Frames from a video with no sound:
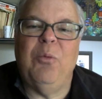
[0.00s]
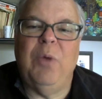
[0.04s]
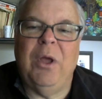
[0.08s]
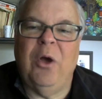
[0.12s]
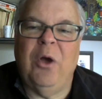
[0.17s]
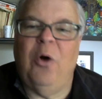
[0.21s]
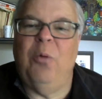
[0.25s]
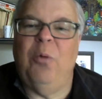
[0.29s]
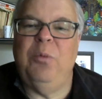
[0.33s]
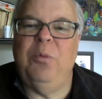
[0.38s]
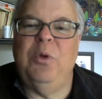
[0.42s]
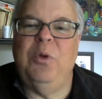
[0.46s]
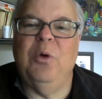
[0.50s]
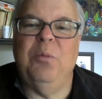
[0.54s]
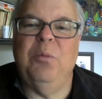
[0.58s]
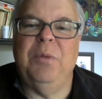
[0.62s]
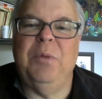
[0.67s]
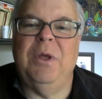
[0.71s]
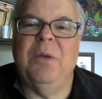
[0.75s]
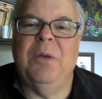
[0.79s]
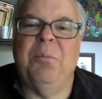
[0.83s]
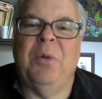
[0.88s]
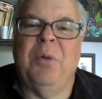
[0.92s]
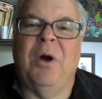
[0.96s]
hope you'll
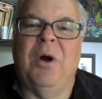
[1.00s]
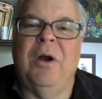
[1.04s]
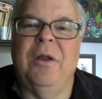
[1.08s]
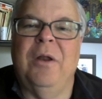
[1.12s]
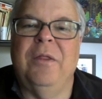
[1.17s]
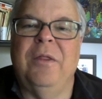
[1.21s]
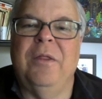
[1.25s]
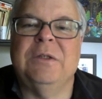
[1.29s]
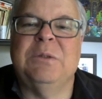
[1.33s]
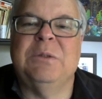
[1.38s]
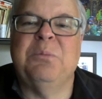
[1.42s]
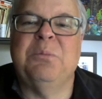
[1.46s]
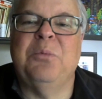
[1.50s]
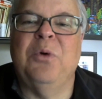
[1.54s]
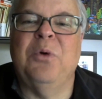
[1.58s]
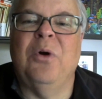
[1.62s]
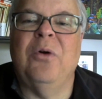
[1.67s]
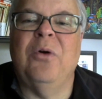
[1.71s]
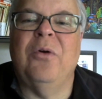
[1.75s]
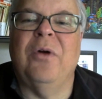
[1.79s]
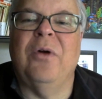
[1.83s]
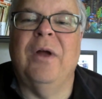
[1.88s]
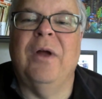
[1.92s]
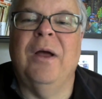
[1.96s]
be a part of this
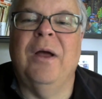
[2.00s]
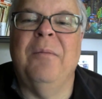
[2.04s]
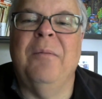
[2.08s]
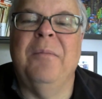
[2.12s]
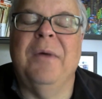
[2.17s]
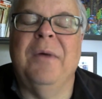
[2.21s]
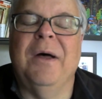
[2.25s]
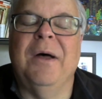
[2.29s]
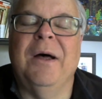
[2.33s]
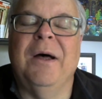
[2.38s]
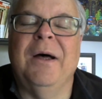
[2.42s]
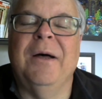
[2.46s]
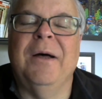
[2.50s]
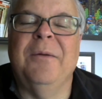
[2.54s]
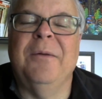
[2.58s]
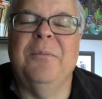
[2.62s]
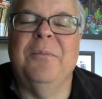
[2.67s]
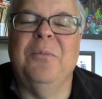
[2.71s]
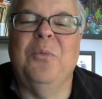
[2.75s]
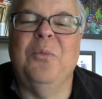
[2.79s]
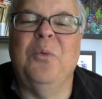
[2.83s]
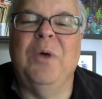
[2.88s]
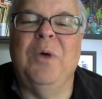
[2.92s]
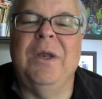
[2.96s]
program uh,
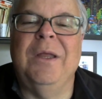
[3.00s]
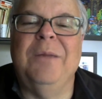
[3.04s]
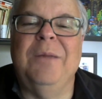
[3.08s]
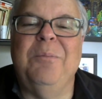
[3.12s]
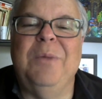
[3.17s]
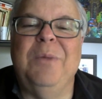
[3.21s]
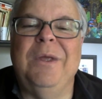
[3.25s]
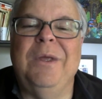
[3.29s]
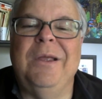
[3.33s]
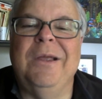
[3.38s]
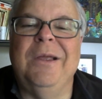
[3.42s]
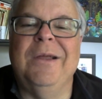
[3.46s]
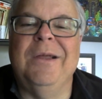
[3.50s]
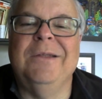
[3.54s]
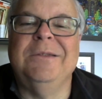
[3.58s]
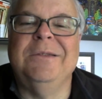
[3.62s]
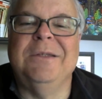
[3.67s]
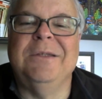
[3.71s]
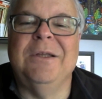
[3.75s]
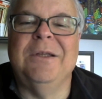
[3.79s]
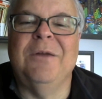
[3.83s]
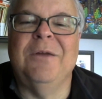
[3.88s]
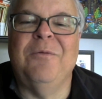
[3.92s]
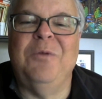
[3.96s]
when it begins
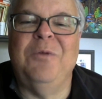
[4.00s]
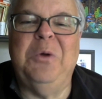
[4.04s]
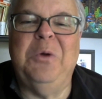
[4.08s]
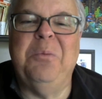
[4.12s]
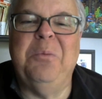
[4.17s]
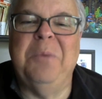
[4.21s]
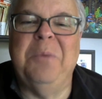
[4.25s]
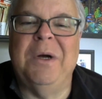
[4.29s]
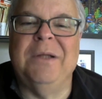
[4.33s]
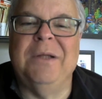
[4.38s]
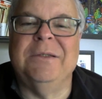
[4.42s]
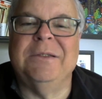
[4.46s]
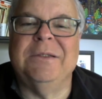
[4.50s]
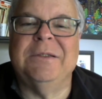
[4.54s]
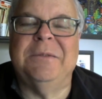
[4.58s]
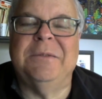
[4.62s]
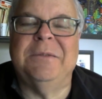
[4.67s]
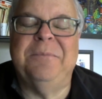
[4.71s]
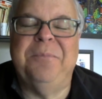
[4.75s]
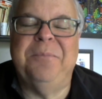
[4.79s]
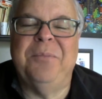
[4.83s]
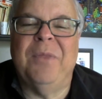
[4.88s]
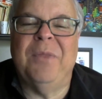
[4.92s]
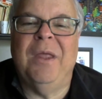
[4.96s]
in a few months.
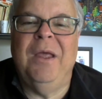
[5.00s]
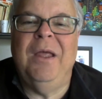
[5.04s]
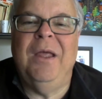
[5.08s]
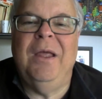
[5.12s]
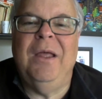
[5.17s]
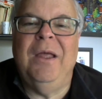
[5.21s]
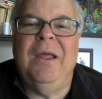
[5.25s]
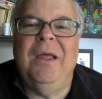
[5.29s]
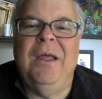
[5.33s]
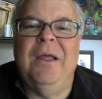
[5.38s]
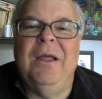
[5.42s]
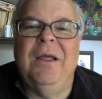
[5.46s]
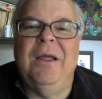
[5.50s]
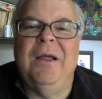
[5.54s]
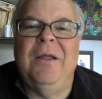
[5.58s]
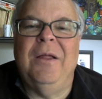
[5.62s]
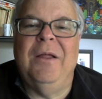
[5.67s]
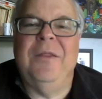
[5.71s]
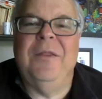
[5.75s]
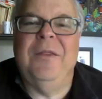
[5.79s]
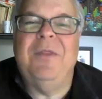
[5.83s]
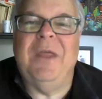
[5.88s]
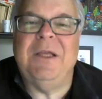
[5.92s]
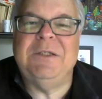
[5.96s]

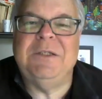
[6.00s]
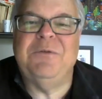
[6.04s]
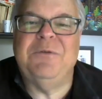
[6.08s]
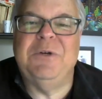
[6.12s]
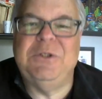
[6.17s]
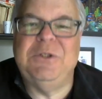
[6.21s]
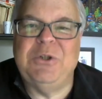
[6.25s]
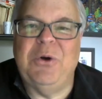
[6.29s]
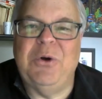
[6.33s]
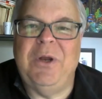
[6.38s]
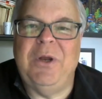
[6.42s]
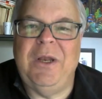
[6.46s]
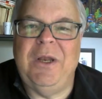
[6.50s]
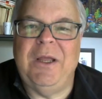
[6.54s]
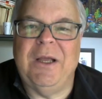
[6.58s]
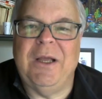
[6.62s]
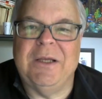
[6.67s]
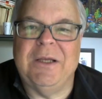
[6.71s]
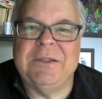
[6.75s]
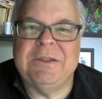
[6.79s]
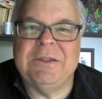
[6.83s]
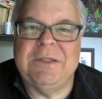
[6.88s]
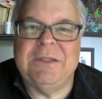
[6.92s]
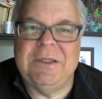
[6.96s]
Thanks for joining
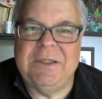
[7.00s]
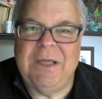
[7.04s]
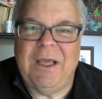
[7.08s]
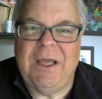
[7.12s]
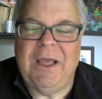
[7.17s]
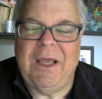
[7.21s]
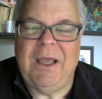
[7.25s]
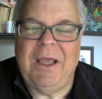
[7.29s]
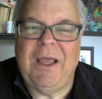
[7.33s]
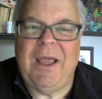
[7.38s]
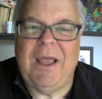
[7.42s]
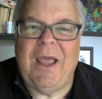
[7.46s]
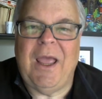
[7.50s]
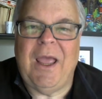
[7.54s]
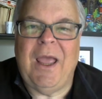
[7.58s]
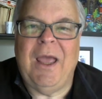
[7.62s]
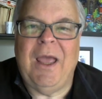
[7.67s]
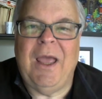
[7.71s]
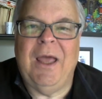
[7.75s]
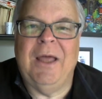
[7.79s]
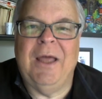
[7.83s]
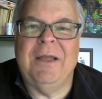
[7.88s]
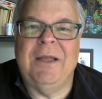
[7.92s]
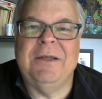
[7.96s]
us today
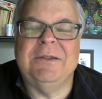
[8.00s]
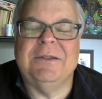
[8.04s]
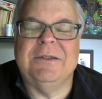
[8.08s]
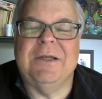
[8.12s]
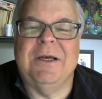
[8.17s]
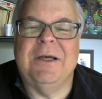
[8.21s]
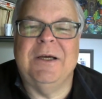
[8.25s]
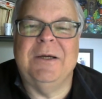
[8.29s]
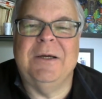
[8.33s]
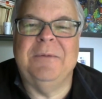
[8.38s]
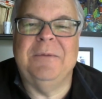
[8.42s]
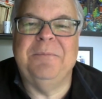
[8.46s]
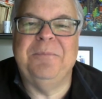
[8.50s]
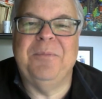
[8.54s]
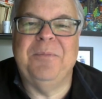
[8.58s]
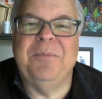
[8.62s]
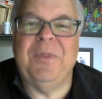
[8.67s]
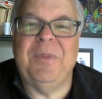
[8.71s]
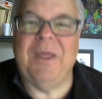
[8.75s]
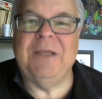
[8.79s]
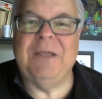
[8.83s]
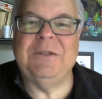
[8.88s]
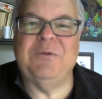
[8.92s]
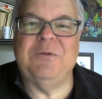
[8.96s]
and um,
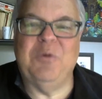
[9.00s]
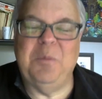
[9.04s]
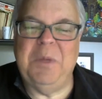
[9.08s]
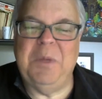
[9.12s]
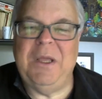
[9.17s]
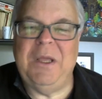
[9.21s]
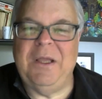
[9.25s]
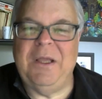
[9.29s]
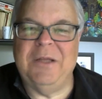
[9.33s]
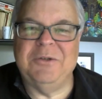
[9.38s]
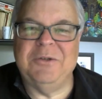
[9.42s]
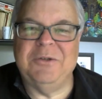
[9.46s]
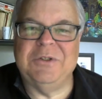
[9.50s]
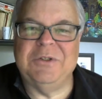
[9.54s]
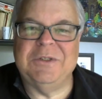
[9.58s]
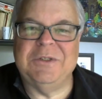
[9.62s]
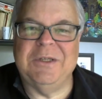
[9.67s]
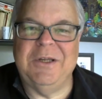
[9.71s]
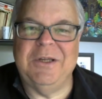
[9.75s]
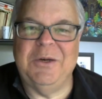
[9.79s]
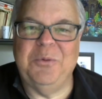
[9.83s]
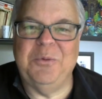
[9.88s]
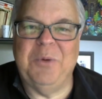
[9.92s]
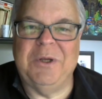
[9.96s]
thanks for being
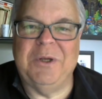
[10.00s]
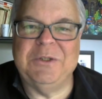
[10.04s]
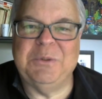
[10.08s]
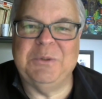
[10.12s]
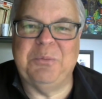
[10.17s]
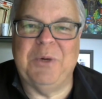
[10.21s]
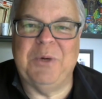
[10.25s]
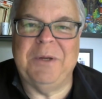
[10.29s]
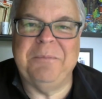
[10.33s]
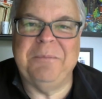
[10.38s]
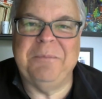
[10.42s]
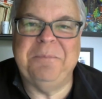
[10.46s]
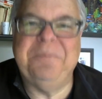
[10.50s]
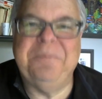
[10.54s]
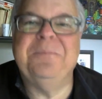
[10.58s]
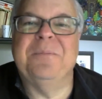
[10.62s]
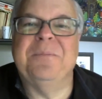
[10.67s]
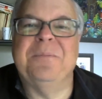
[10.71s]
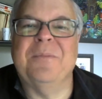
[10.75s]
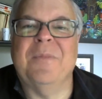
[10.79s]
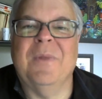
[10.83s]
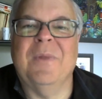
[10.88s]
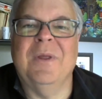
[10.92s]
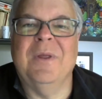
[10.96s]
interested in Wellspring.
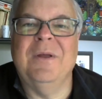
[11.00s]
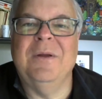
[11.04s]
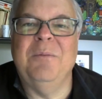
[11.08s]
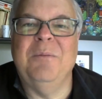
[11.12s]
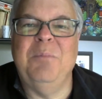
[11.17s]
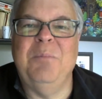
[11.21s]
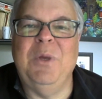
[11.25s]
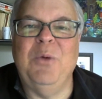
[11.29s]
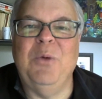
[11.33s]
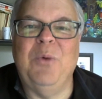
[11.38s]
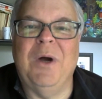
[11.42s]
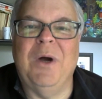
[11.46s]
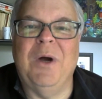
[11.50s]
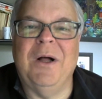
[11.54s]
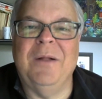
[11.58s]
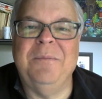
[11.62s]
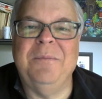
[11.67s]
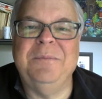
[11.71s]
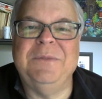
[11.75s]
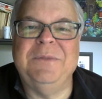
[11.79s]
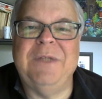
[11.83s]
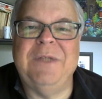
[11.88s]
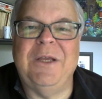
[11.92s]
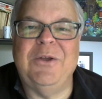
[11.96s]
Be well.
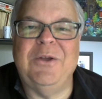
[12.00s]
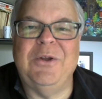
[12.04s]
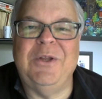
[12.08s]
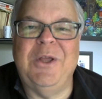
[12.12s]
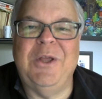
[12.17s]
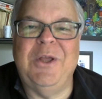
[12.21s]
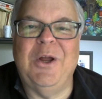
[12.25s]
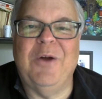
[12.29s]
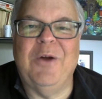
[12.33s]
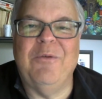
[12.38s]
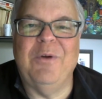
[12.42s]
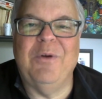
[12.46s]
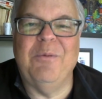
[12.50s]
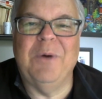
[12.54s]
Take good care, everyone.